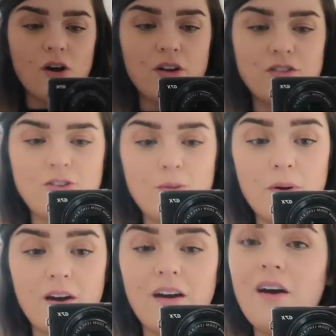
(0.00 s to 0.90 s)
not a
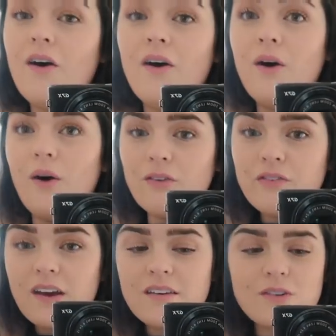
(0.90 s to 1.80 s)
super
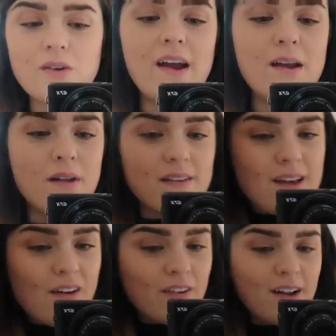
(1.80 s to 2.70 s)
obvious green, but it's
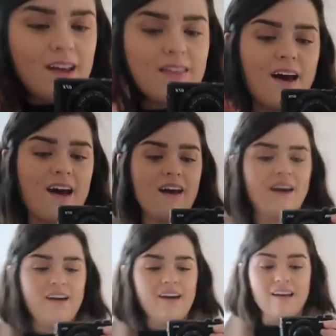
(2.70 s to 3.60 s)
definitely there.
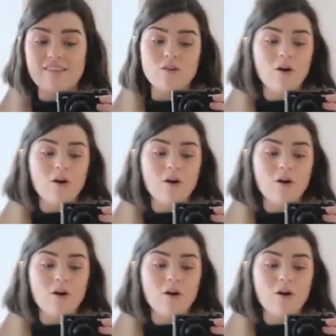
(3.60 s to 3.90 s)
It's